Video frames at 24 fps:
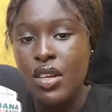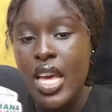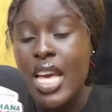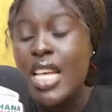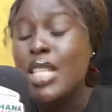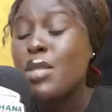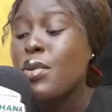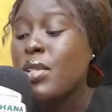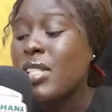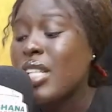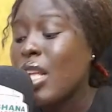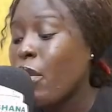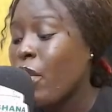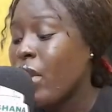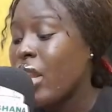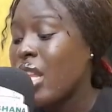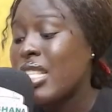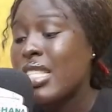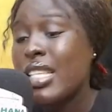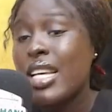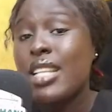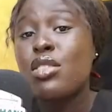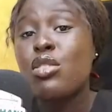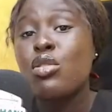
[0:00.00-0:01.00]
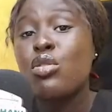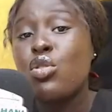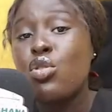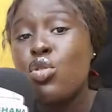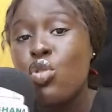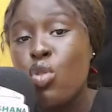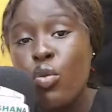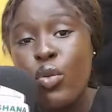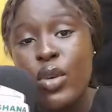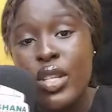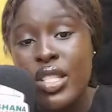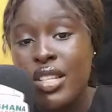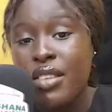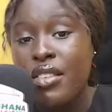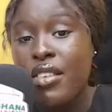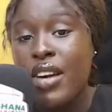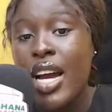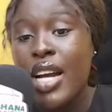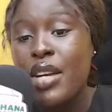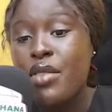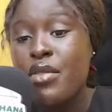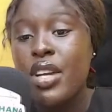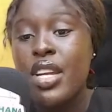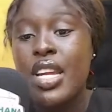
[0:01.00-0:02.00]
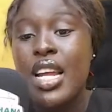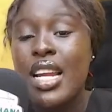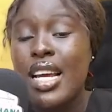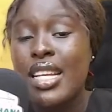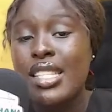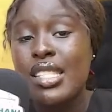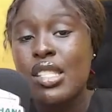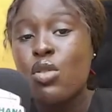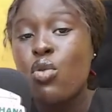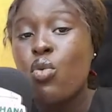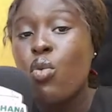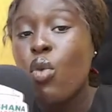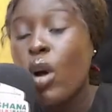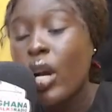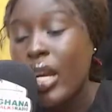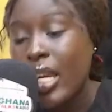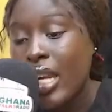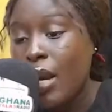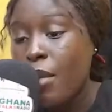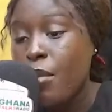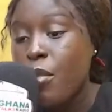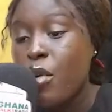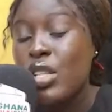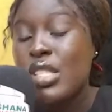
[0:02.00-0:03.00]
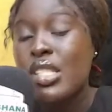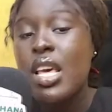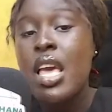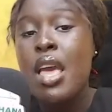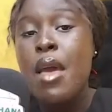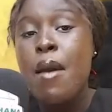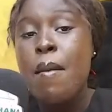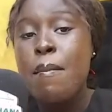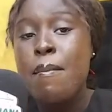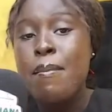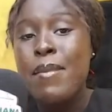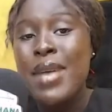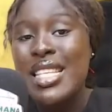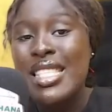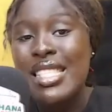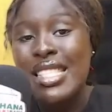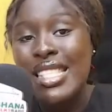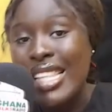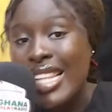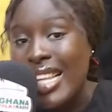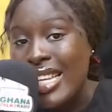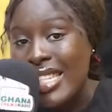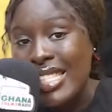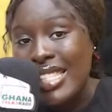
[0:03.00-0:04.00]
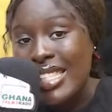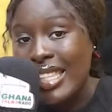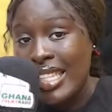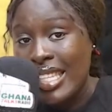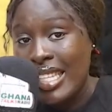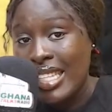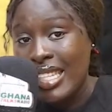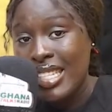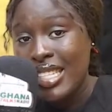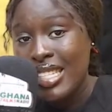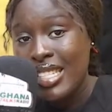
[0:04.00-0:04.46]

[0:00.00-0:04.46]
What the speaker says: Especially when it has to do with graduates that are still walking about mercilessly,